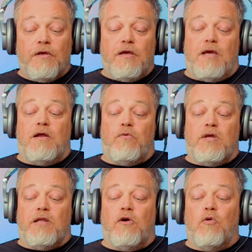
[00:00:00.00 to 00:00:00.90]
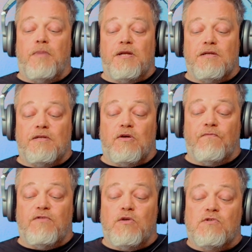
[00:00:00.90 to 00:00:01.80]
and I really hope I didn't
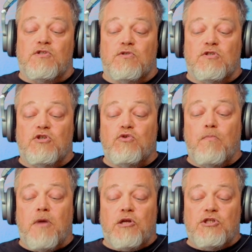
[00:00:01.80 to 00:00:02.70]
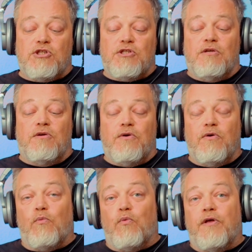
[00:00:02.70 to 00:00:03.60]
confuse you too much
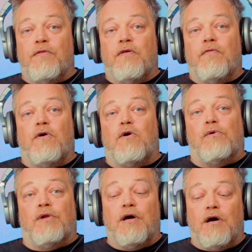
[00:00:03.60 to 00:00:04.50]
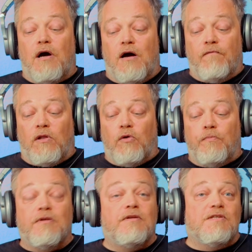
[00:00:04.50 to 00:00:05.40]
with the whole envelope
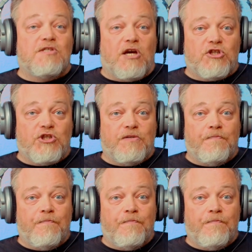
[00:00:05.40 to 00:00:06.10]
discussion.